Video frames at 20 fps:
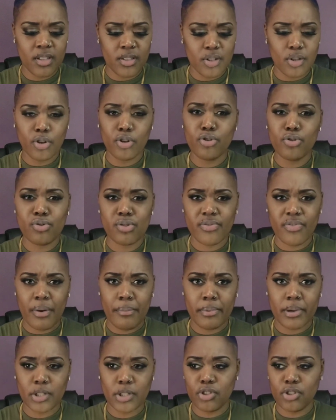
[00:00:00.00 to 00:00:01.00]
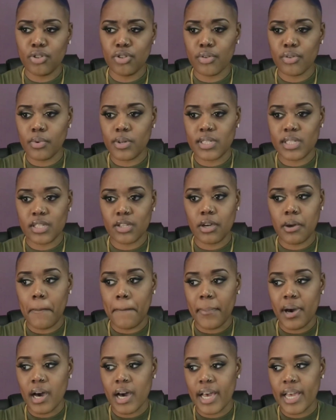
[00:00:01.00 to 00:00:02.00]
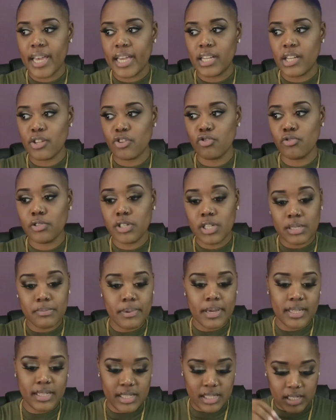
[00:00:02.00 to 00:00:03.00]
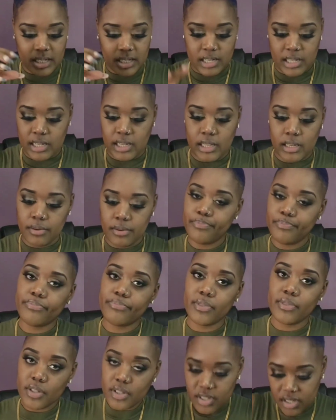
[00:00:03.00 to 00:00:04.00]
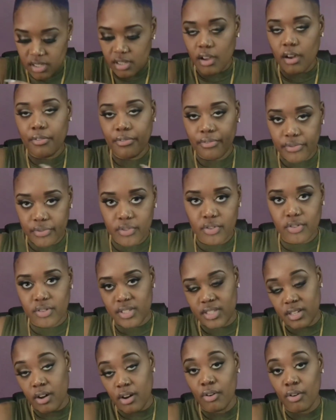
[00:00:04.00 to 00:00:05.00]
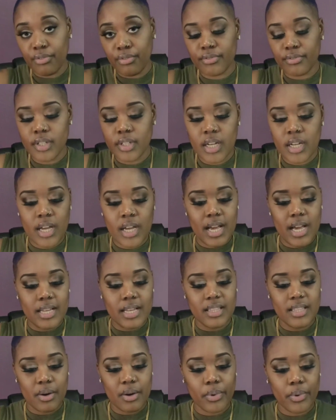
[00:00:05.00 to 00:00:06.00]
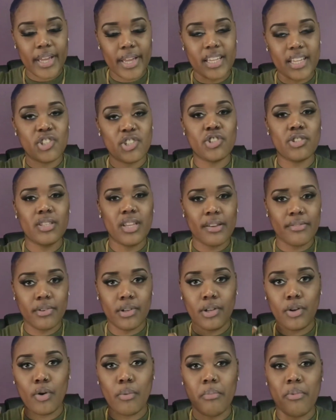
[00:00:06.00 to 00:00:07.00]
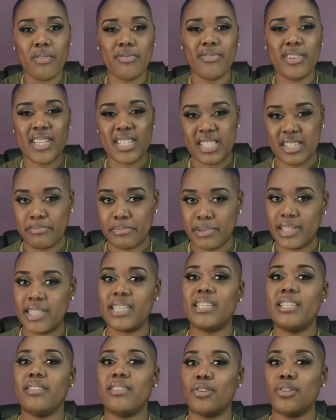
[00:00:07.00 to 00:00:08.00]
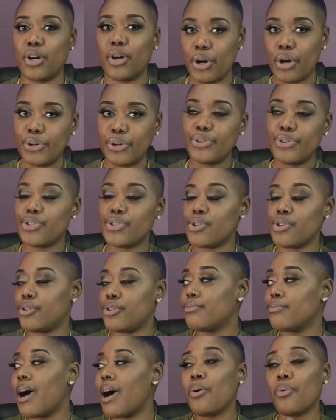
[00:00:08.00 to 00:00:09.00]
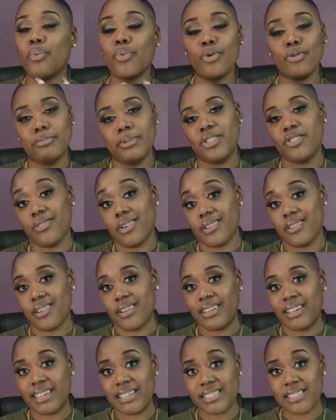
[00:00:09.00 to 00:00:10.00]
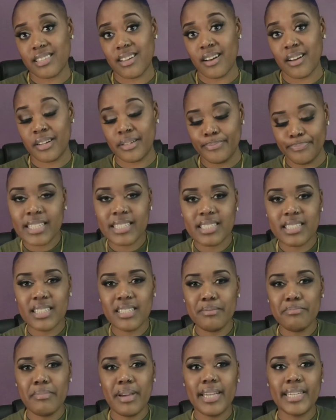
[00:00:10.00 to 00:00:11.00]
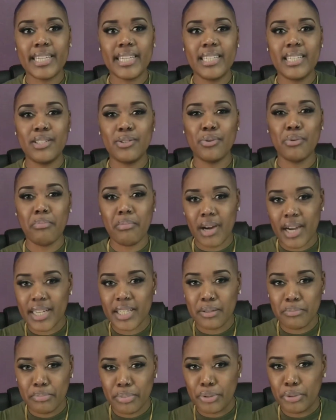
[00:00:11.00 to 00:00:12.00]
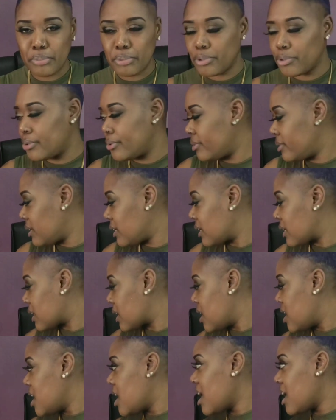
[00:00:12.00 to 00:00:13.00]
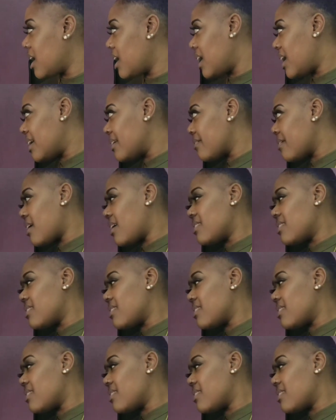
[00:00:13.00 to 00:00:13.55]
loose fabric. Do you know the ones that you can buy and you just basically stuff yourself? And that way it should give a lot more flexibility in the coat. So I will be trying that next time. I did make a little minor boo-boo. Like I